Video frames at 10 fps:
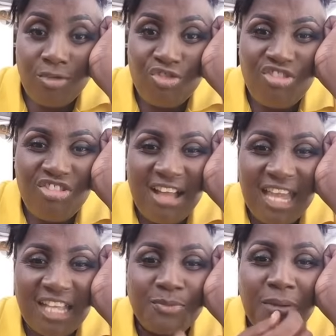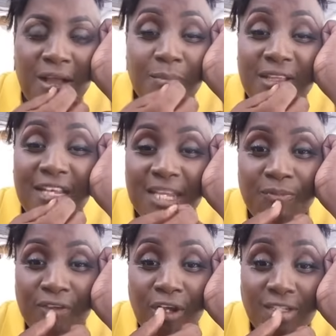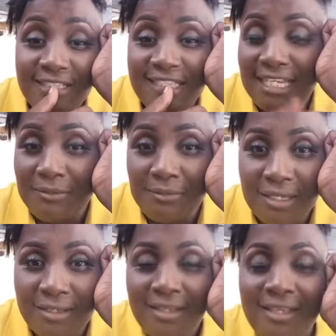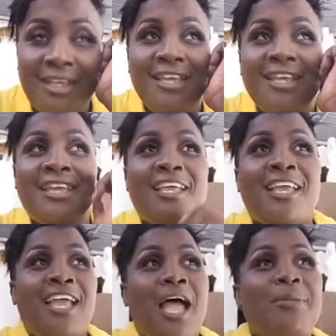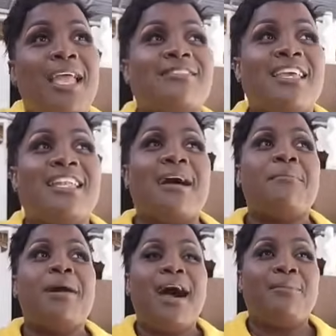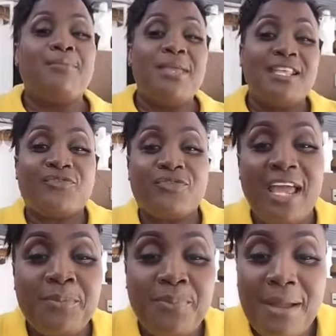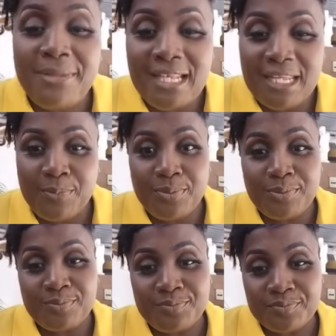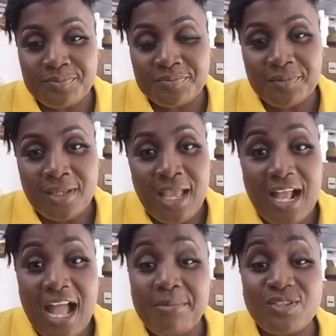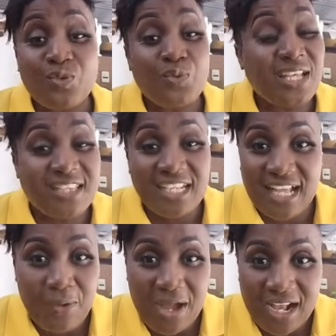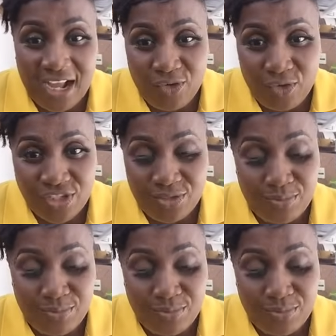Right, on my lips, you go sting me. And I say, I'm a bees fly on my lip. Because I swear, I think I want cockroach.